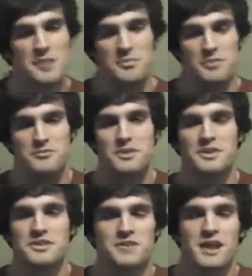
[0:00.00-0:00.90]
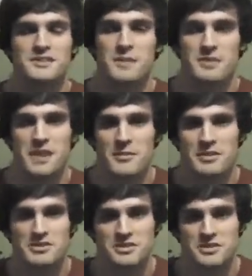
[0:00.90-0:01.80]
But really there has not been that
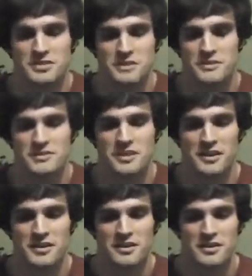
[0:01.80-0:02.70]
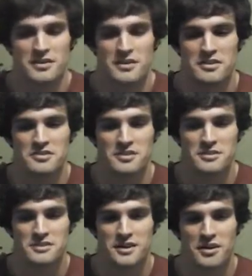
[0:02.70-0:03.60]
much service done to the
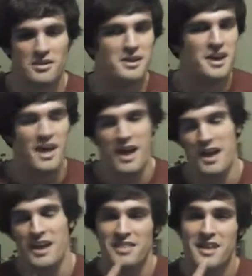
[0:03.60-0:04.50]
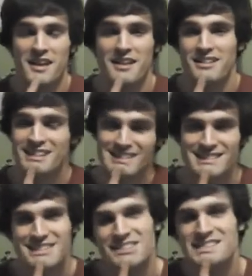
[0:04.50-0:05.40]
series at all. And I think a
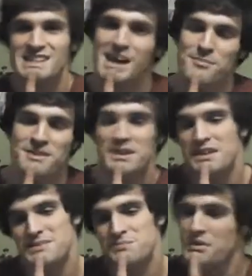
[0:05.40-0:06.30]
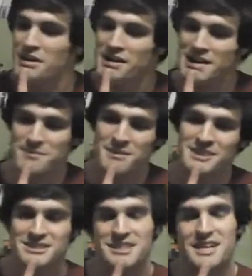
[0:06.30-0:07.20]
little Japanese birdie
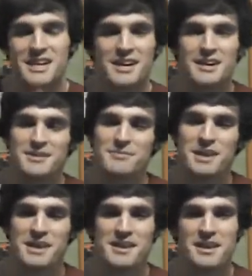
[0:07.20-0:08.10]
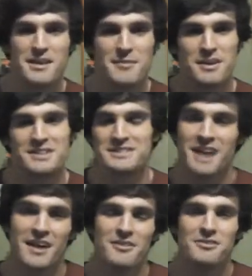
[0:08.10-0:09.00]
must have heard me, because
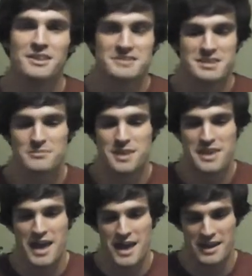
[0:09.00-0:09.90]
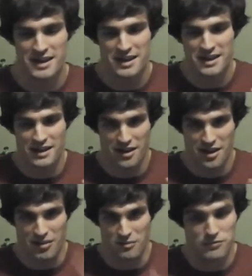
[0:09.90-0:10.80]
not only did we get
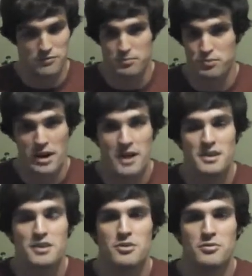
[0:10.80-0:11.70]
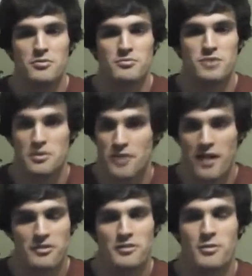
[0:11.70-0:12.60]
a brand new
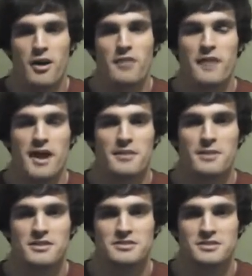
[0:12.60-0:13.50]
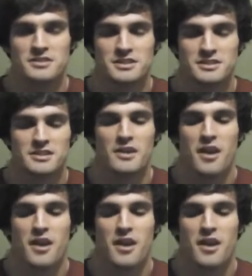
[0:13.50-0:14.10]
2012 anime series